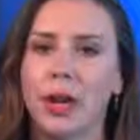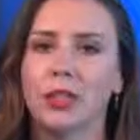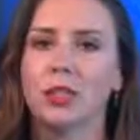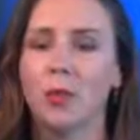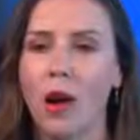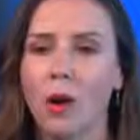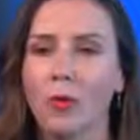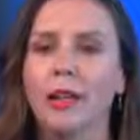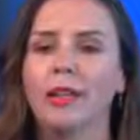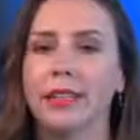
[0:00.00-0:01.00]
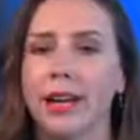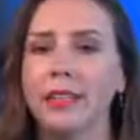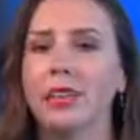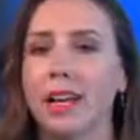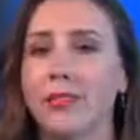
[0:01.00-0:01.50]
the swamp. Now
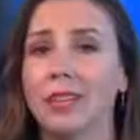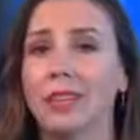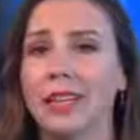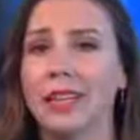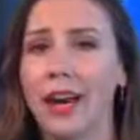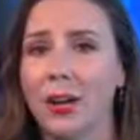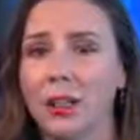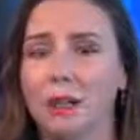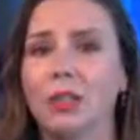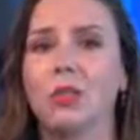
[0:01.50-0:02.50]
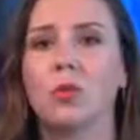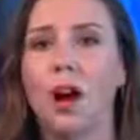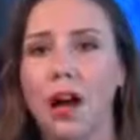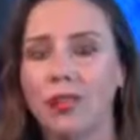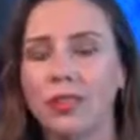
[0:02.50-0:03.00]
you're going to have to clean house because you
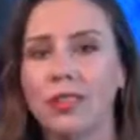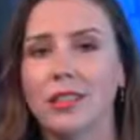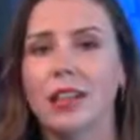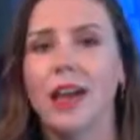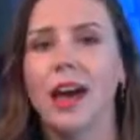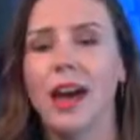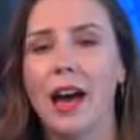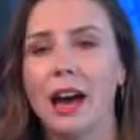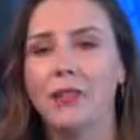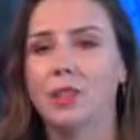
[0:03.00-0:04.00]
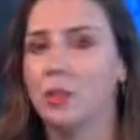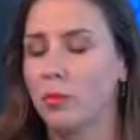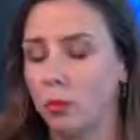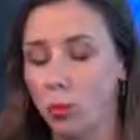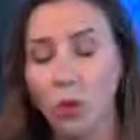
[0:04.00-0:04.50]
obviously have
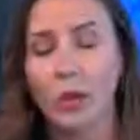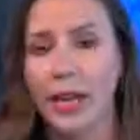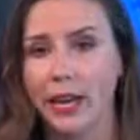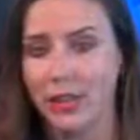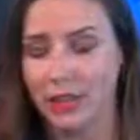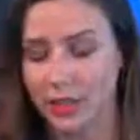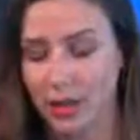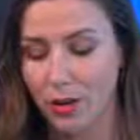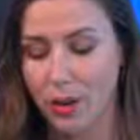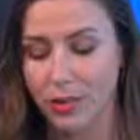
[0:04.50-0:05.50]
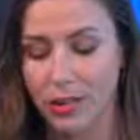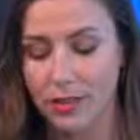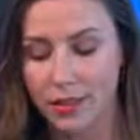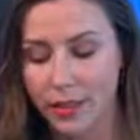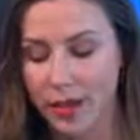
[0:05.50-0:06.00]
some rogue agents there on the
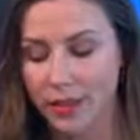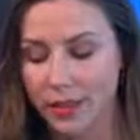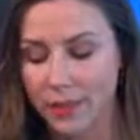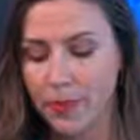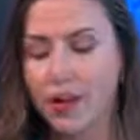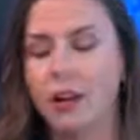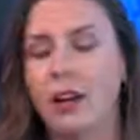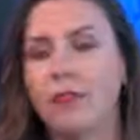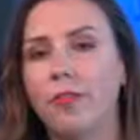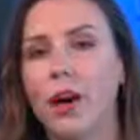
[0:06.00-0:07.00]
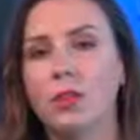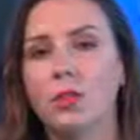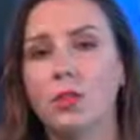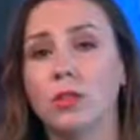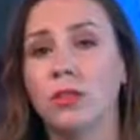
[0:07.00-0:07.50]
inside. Now, Fox
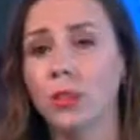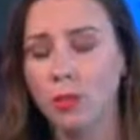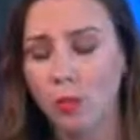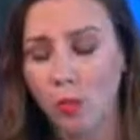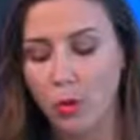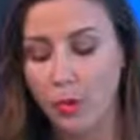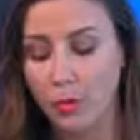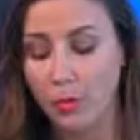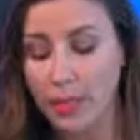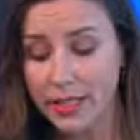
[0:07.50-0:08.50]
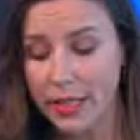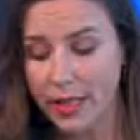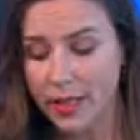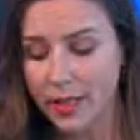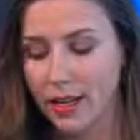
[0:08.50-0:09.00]
News first reported on
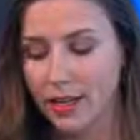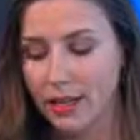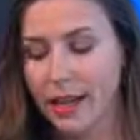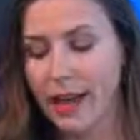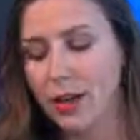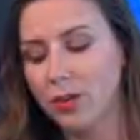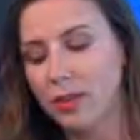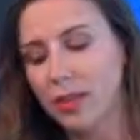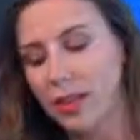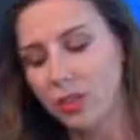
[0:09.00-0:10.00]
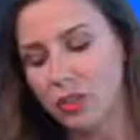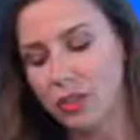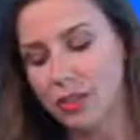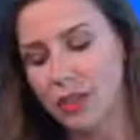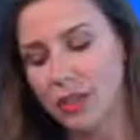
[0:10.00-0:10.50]
Monday that the House
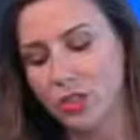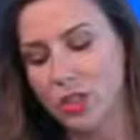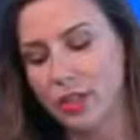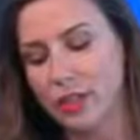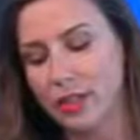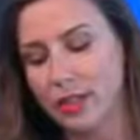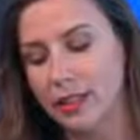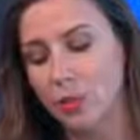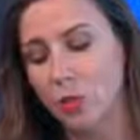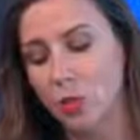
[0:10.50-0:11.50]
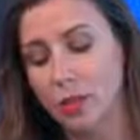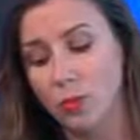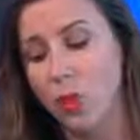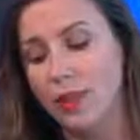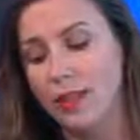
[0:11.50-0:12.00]
Intelligence Committee chairman is,
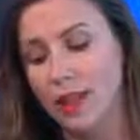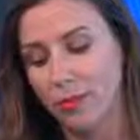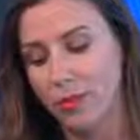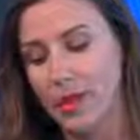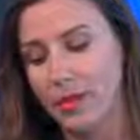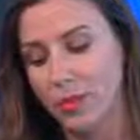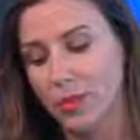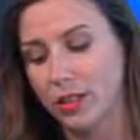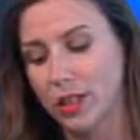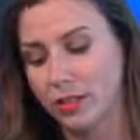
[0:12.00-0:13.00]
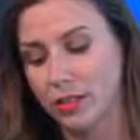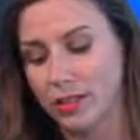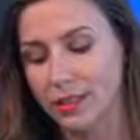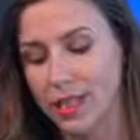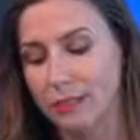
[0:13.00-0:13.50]
wanting the FBI to conduct an
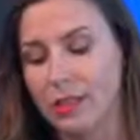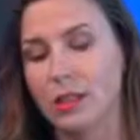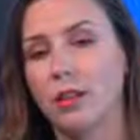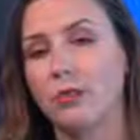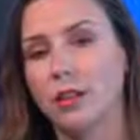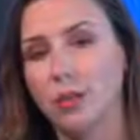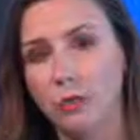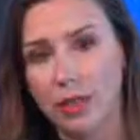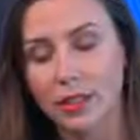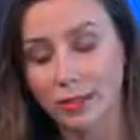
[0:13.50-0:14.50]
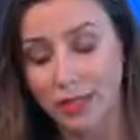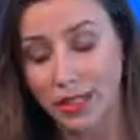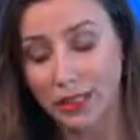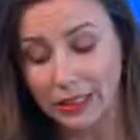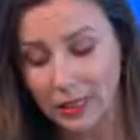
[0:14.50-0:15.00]
assessment of these recent recent
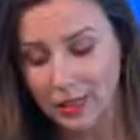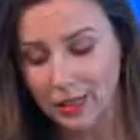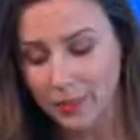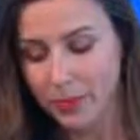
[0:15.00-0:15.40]
media leaks,